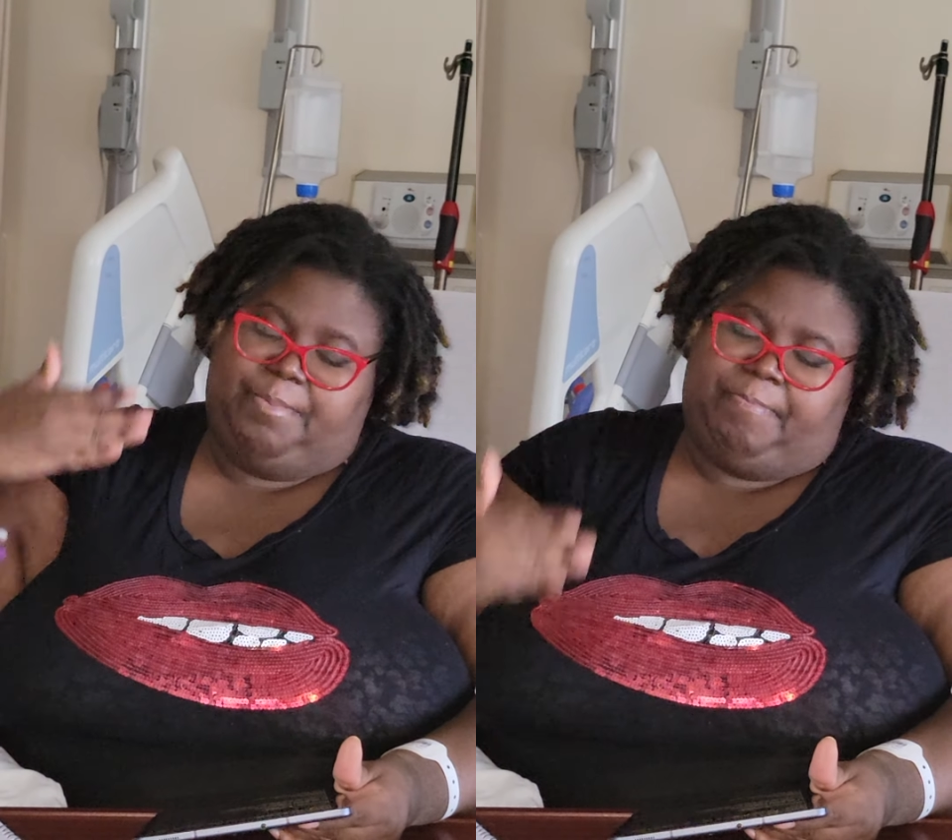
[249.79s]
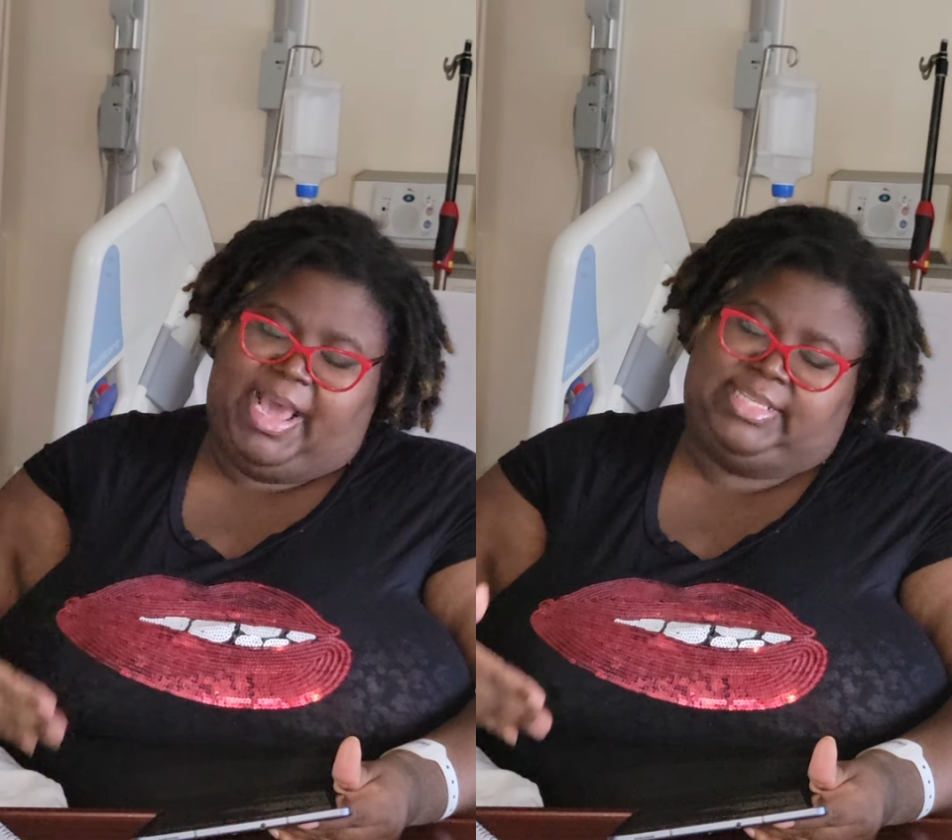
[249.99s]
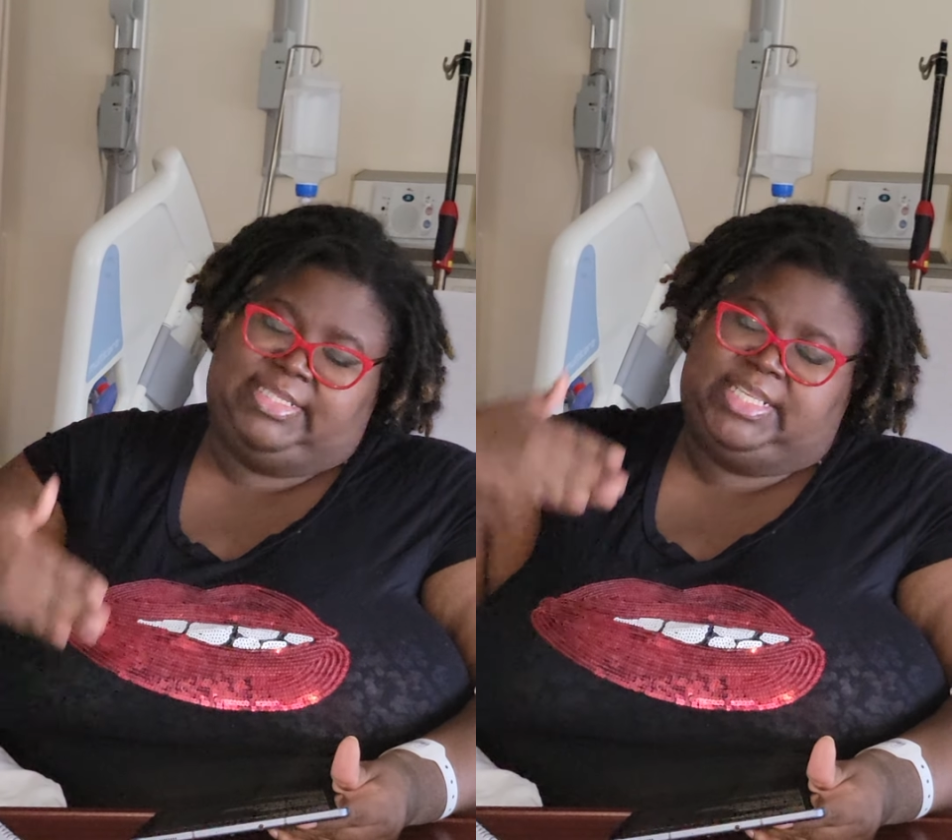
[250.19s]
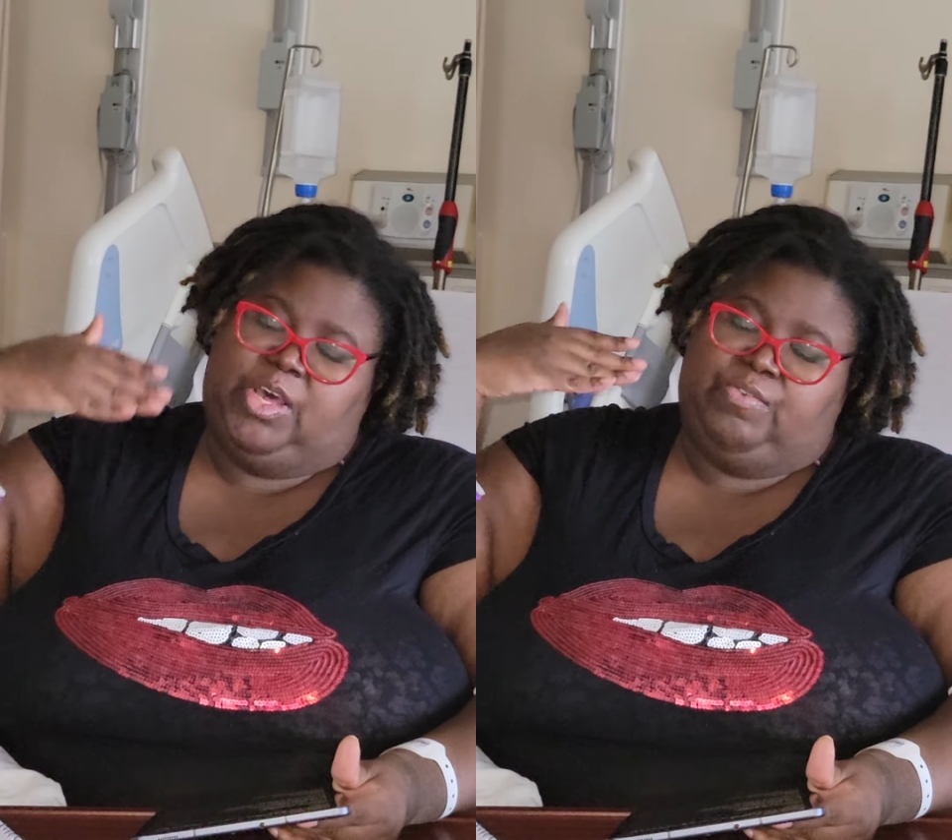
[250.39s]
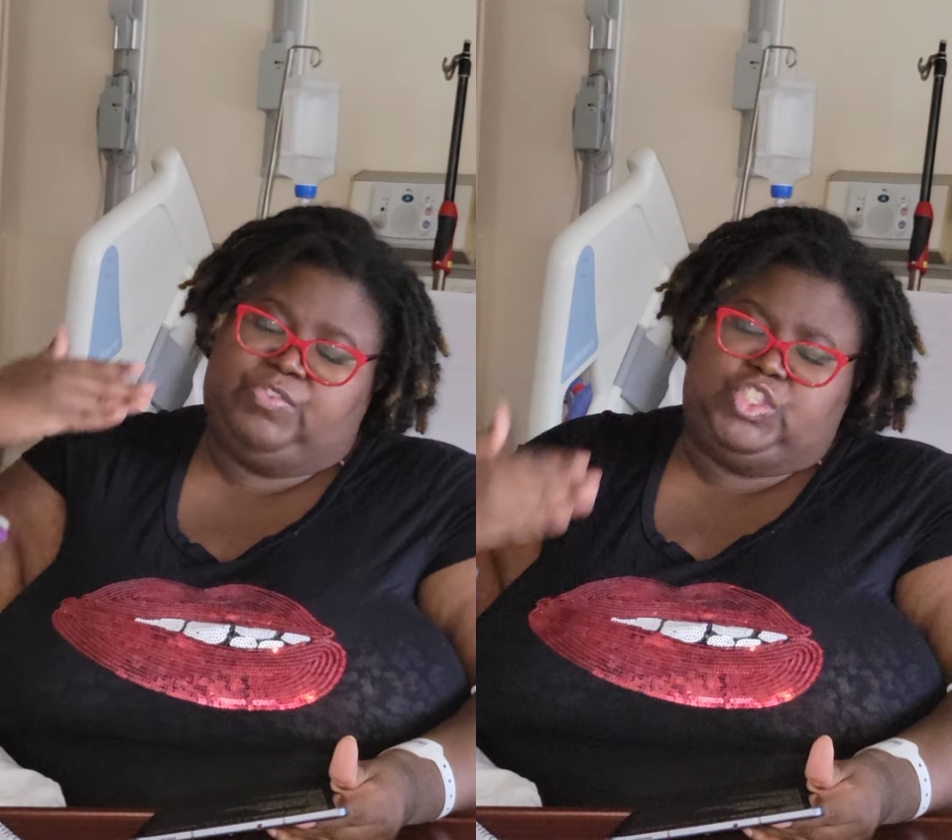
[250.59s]

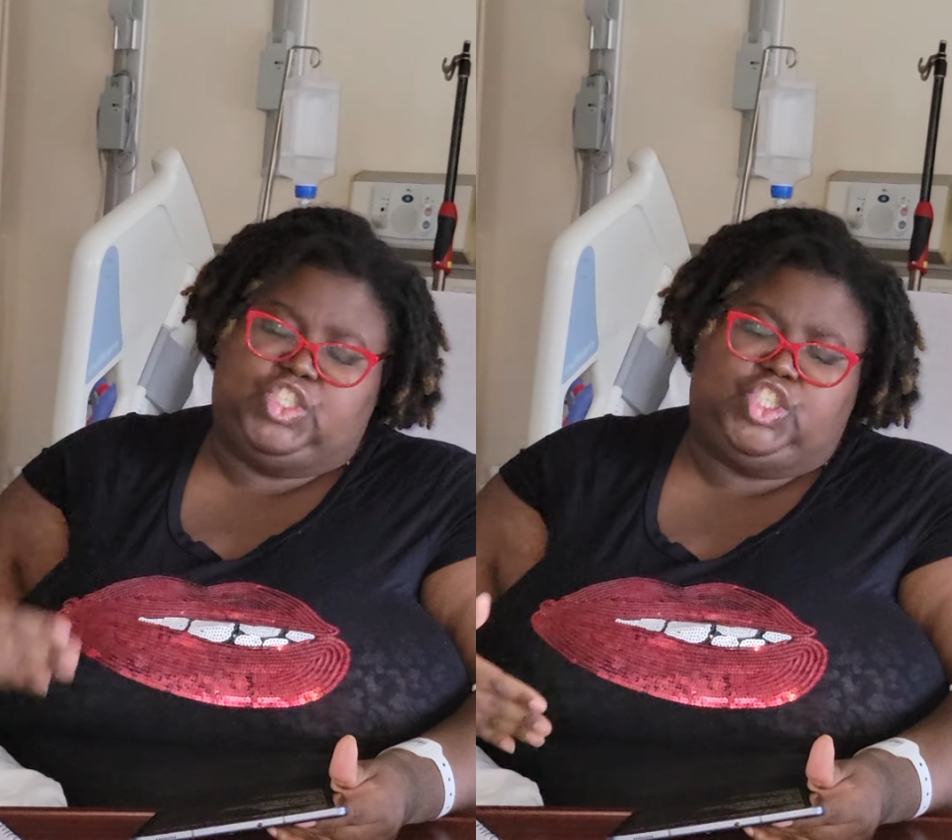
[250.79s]
myself to